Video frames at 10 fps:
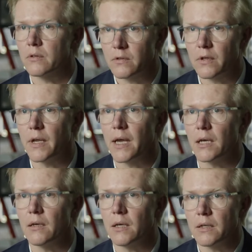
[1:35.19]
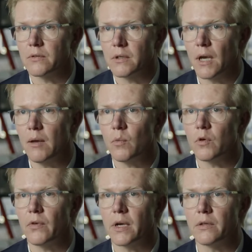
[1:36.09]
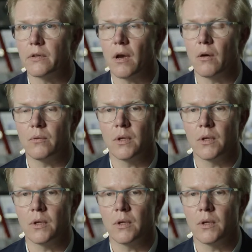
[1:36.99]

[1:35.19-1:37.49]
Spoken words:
today. And we're ready to go.